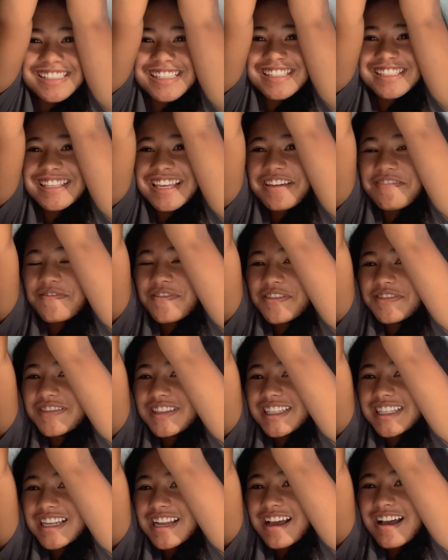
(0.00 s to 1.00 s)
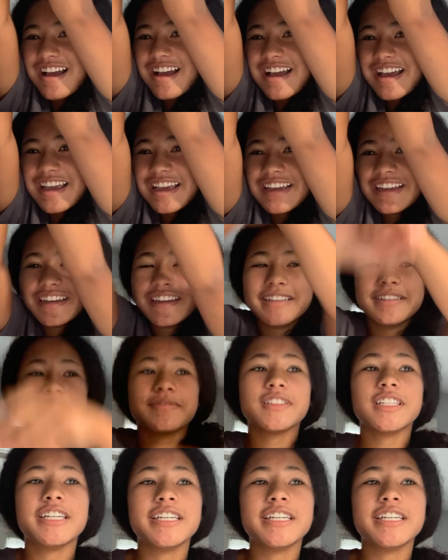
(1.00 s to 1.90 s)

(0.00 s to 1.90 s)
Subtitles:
it's 8:59.